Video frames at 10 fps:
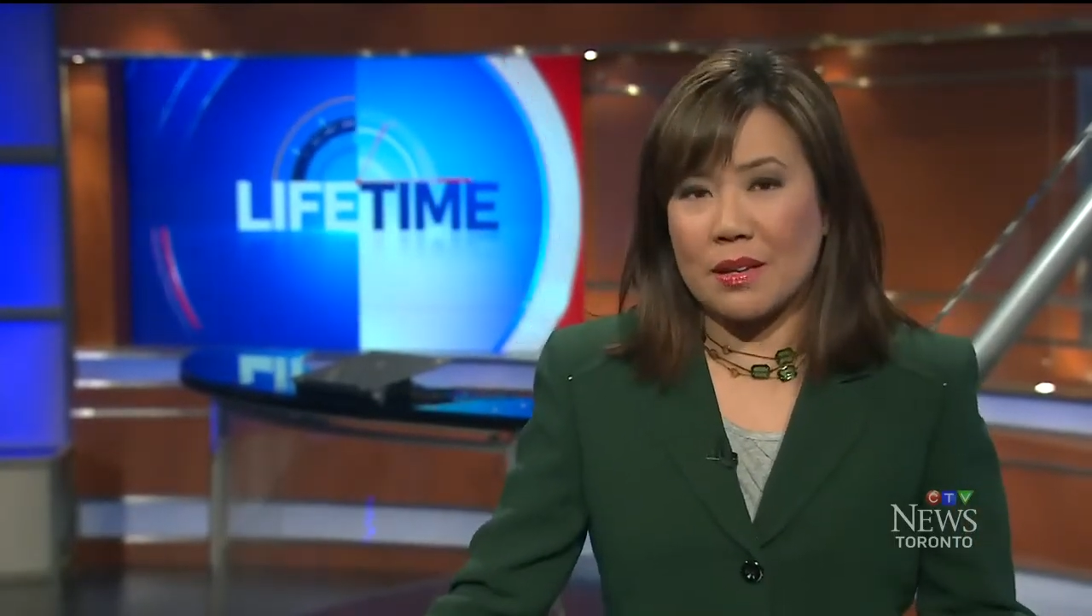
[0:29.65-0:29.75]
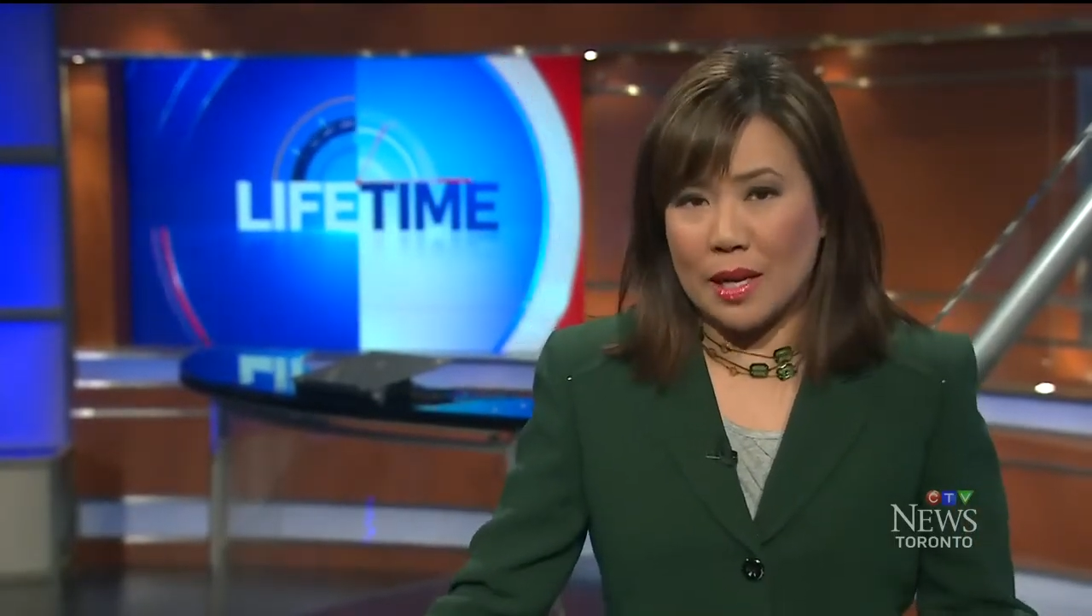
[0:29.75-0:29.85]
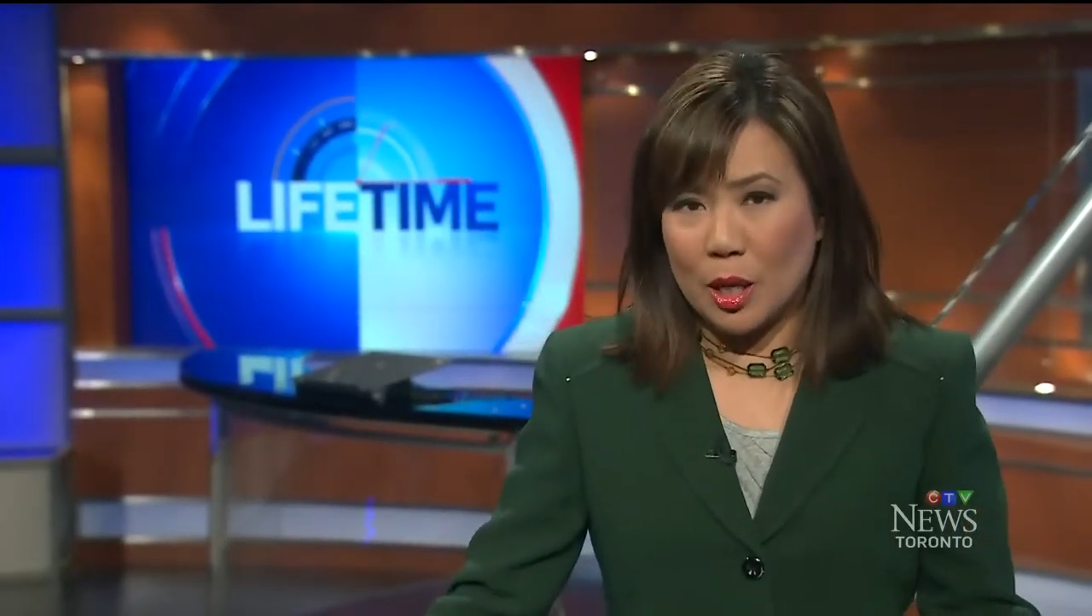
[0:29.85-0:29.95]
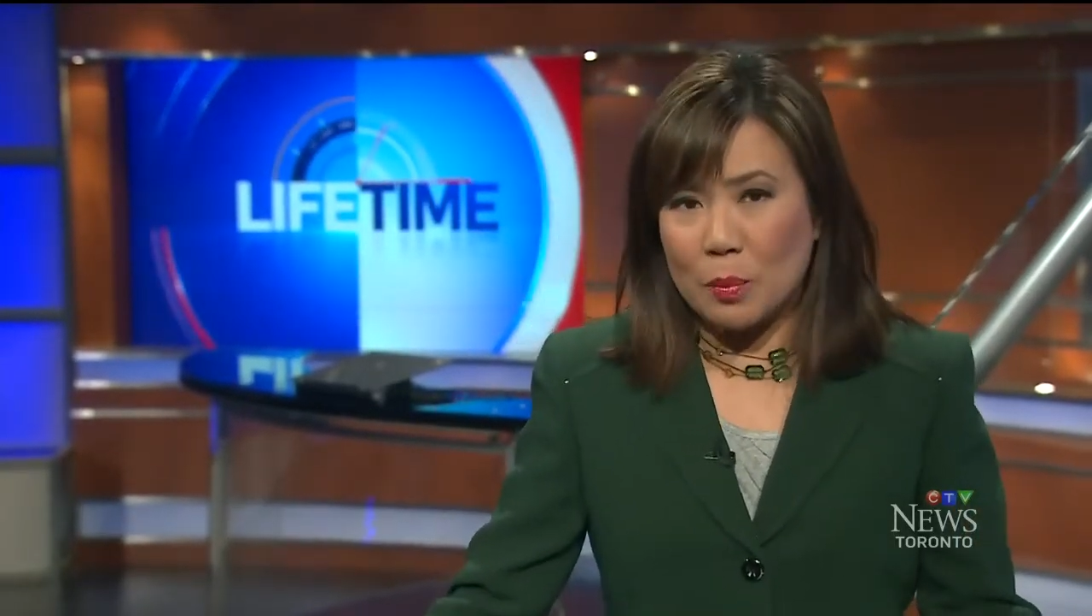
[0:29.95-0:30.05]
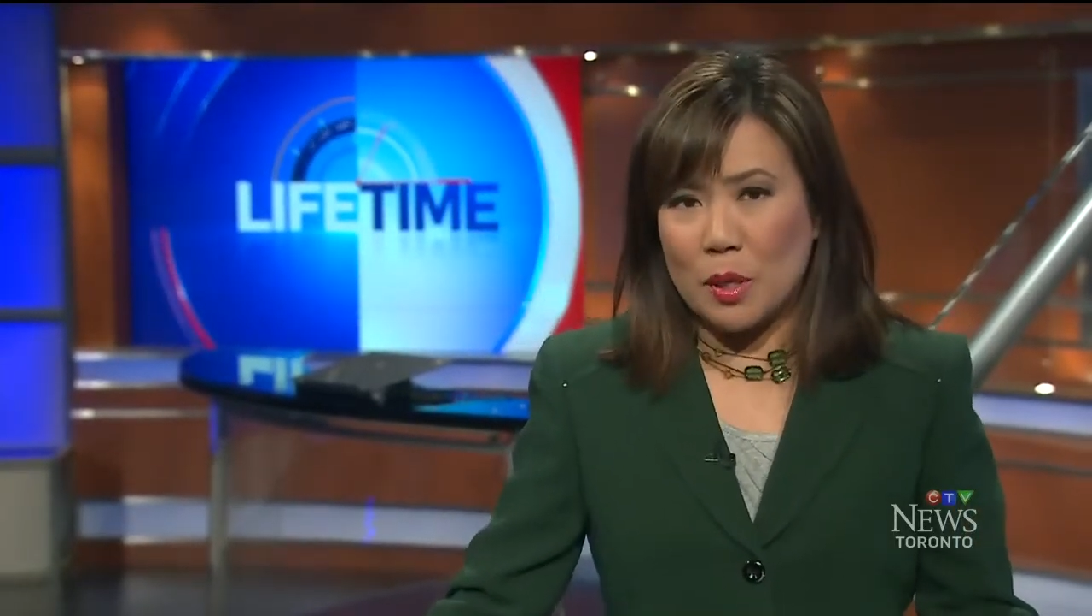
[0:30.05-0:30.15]
can
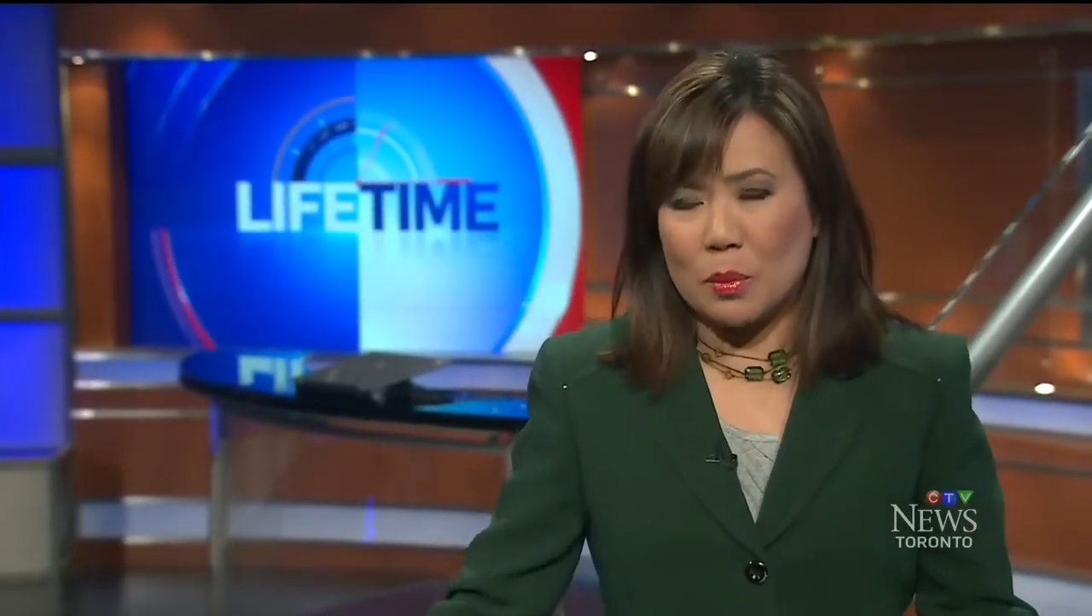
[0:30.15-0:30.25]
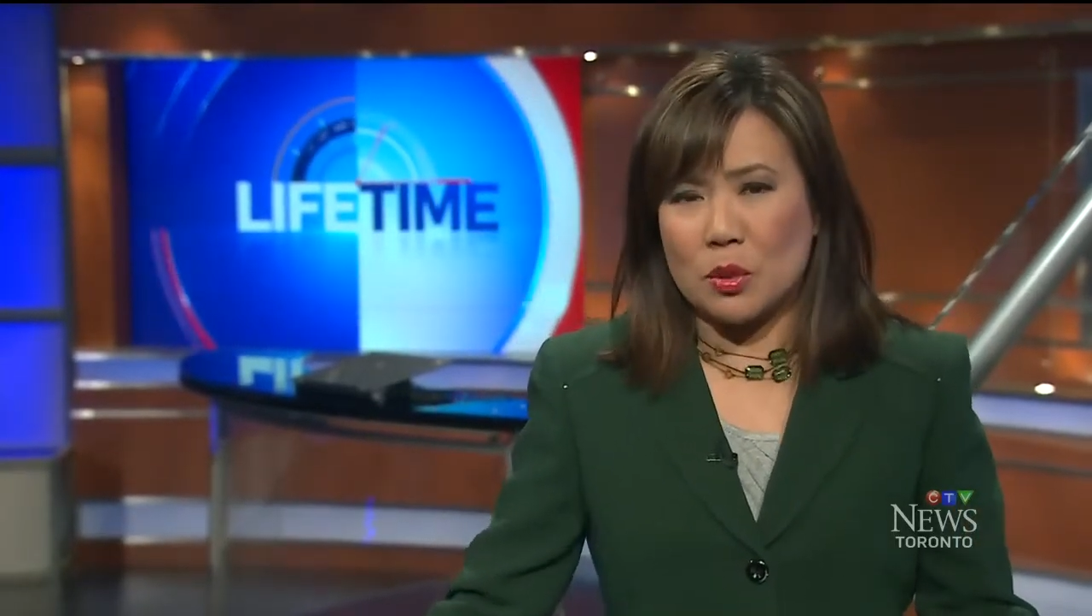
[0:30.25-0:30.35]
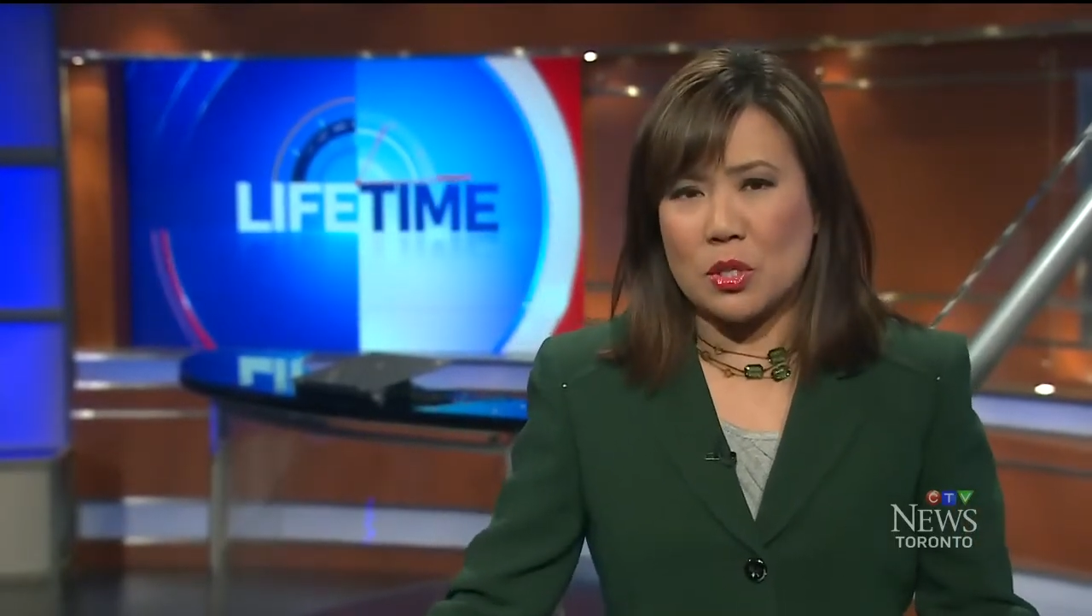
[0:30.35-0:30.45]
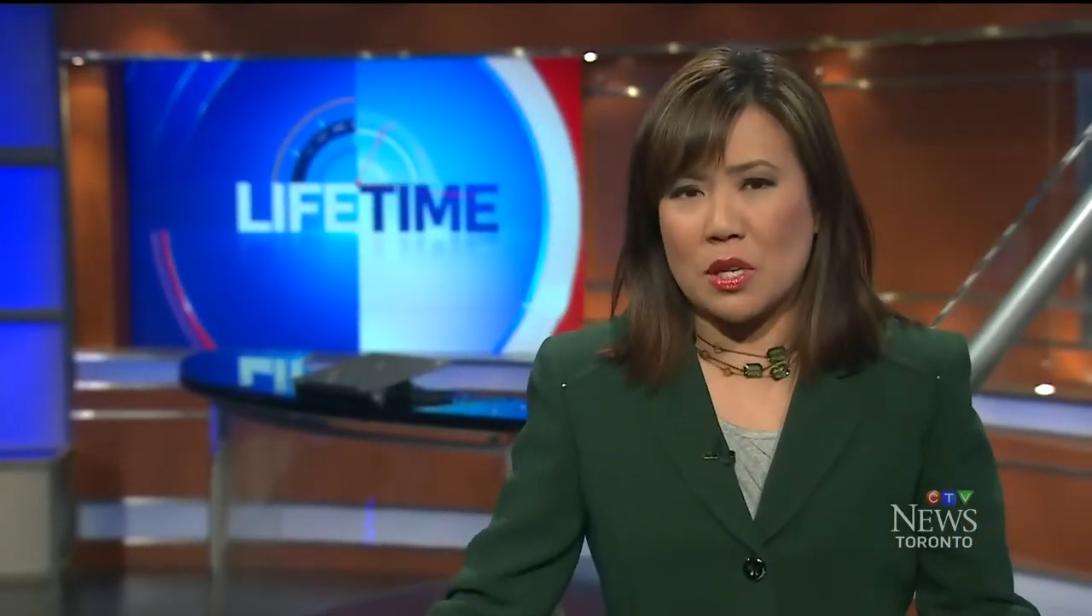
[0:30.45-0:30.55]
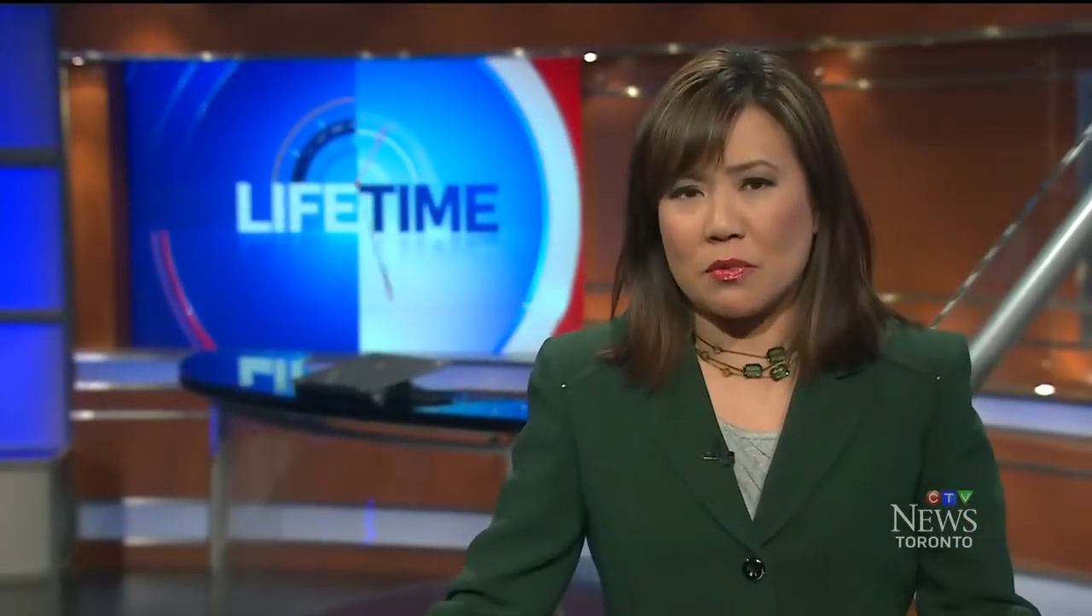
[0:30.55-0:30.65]
help people
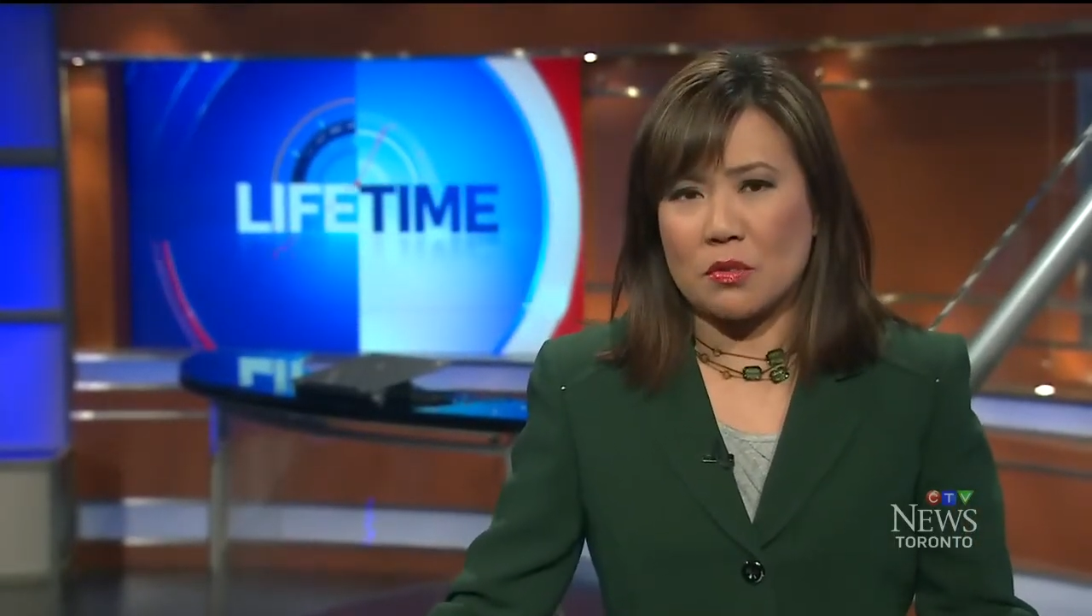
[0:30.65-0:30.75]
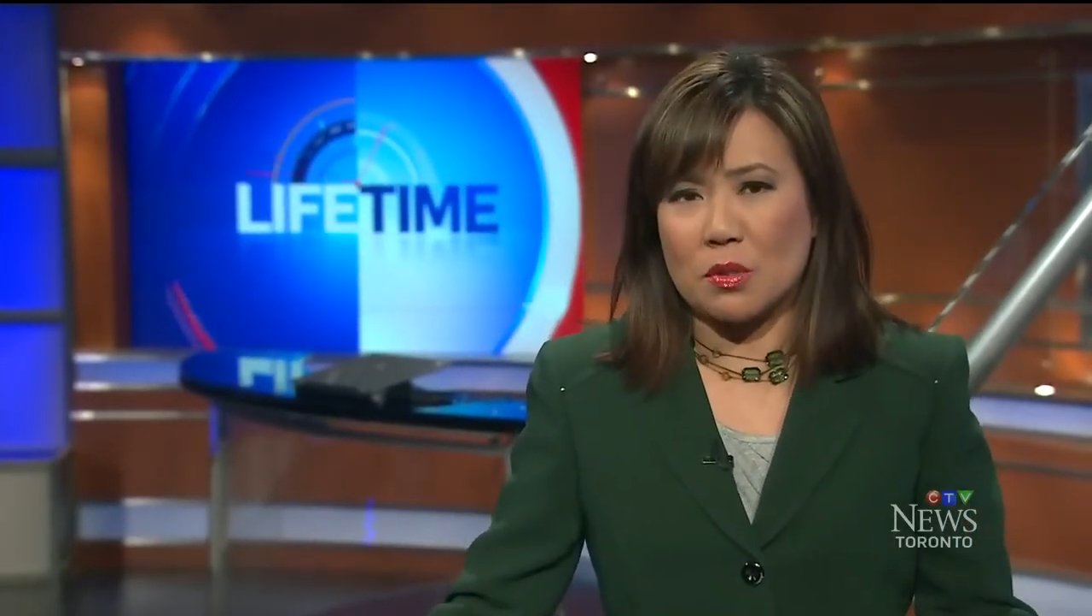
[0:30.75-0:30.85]
who suffer